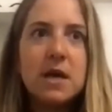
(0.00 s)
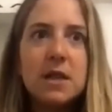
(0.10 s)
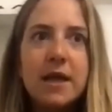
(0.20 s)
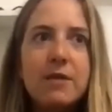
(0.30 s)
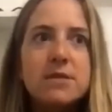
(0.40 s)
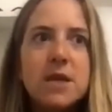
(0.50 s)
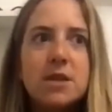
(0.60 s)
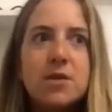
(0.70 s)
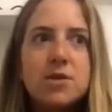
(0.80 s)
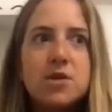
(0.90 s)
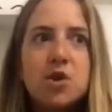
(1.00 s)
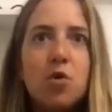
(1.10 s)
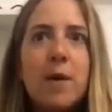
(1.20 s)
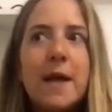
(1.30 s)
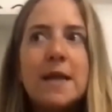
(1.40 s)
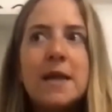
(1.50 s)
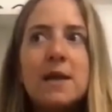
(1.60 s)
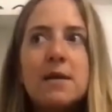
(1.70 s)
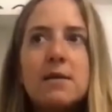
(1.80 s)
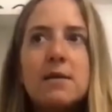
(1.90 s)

like you said there's so many